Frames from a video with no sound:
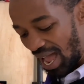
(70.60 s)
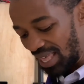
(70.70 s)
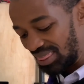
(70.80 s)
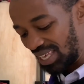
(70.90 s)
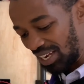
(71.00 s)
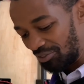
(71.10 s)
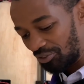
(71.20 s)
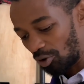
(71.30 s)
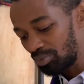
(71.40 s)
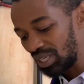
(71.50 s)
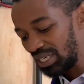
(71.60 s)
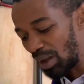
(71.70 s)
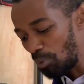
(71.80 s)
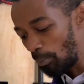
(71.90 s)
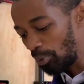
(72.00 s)
And then from the
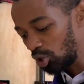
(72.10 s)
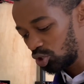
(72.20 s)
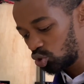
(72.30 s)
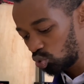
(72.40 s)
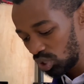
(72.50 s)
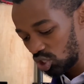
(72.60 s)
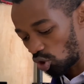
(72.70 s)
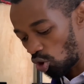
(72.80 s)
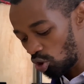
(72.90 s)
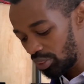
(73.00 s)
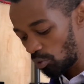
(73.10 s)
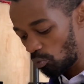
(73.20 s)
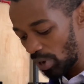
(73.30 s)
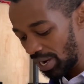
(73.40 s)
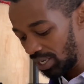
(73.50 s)
double pole switch all the
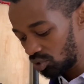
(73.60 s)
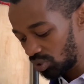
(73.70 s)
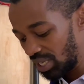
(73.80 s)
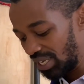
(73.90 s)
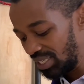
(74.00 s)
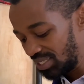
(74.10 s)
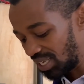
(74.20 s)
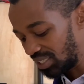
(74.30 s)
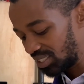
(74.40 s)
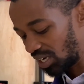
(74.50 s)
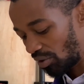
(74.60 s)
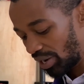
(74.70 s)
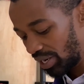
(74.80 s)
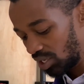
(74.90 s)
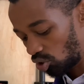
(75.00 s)
way to the instant
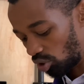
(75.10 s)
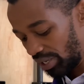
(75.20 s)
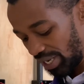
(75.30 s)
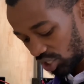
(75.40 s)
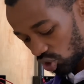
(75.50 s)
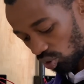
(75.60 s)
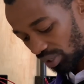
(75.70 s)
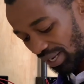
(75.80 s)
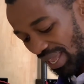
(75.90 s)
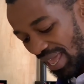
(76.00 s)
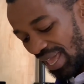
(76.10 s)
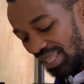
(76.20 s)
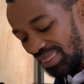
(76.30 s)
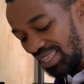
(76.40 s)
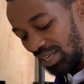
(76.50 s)
showerhead connection,
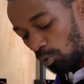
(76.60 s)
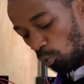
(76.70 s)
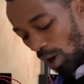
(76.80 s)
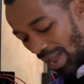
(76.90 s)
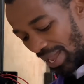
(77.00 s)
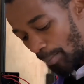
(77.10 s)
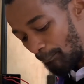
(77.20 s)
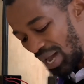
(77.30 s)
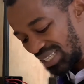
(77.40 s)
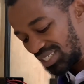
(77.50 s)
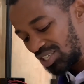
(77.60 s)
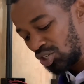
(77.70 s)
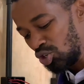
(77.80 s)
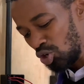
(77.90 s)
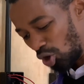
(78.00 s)
the wire must
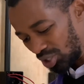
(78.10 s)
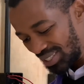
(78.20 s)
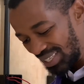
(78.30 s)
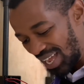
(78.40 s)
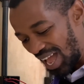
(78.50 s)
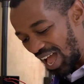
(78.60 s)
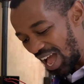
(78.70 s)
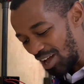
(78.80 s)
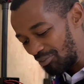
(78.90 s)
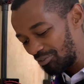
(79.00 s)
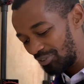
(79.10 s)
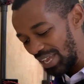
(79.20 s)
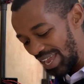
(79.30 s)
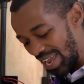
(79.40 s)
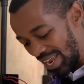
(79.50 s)
not have
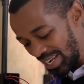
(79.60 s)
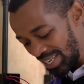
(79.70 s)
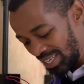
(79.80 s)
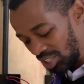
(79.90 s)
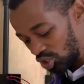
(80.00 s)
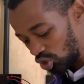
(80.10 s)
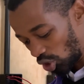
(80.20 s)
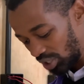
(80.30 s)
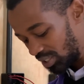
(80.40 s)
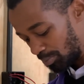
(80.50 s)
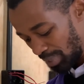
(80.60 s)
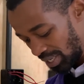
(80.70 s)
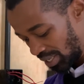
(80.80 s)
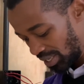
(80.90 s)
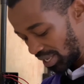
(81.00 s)
any joint,
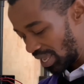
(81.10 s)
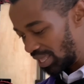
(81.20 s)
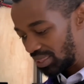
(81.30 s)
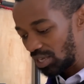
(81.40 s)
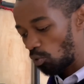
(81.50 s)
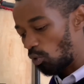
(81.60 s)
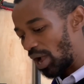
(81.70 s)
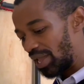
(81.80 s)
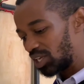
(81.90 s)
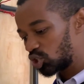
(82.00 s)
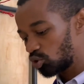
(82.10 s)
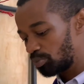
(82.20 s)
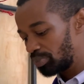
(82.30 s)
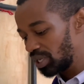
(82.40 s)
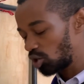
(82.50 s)
meaning the wire
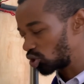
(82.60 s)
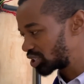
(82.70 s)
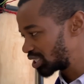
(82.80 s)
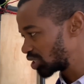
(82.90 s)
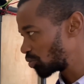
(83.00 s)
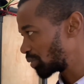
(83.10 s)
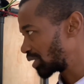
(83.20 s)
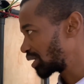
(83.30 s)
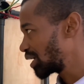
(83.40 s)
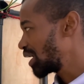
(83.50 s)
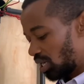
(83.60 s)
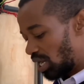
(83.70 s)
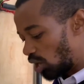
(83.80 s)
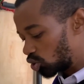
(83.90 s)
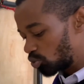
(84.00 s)
should be continuing.
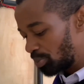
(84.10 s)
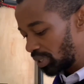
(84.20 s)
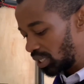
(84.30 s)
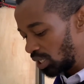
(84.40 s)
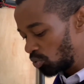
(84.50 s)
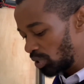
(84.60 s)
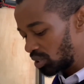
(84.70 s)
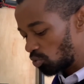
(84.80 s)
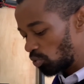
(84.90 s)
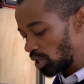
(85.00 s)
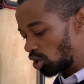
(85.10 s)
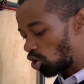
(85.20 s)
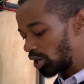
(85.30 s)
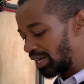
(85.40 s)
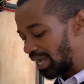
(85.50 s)
Now, to begin with, we'll
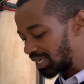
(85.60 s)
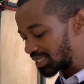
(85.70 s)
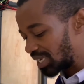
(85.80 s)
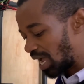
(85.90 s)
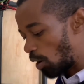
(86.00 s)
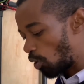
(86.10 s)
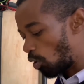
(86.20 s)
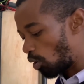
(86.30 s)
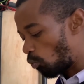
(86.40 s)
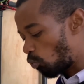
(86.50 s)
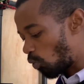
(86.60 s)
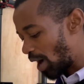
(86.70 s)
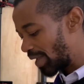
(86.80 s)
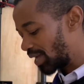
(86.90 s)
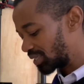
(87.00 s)
connect our
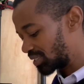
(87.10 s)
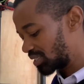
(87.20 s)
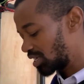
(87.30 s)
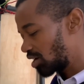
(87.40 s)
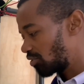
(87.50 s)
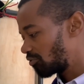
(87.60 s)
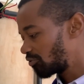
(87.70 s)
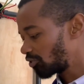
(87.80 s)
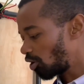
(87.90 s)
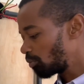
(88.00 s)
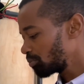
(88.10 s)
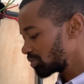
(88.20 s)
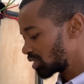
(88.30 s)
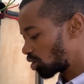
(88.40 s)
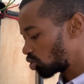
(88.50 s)
wires
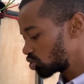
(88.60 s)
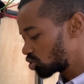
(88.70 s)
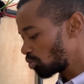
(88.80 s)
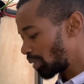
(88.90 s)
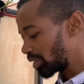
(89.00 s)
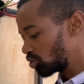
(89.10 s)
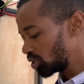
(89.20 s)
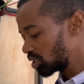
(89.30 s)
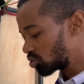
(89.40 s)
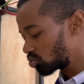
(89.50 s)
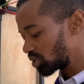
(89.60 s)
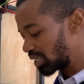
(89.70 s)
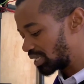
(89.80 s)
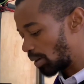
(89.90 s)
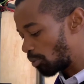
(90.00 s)
from the consumer unit to
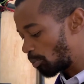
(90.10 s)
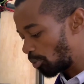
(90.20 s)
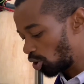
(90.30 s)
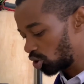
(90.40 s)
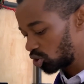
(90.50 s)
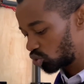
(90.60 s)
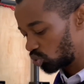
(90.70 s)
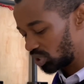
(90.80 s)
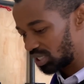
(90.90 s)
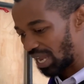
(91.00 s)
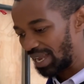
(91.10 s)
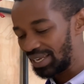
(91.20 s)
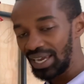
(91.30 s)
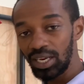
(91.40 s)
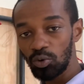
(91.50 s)
the double pole switch.
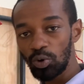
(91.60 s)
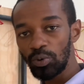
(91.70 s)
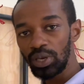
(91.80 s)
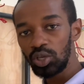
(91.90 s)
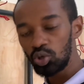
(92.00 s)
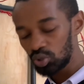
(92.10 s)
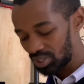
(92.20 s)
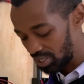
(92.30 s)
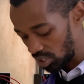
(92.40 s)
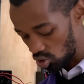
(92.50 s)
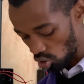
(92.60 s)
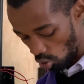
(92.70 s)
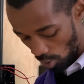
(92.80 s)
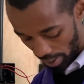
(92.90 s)
Again, we will use the draw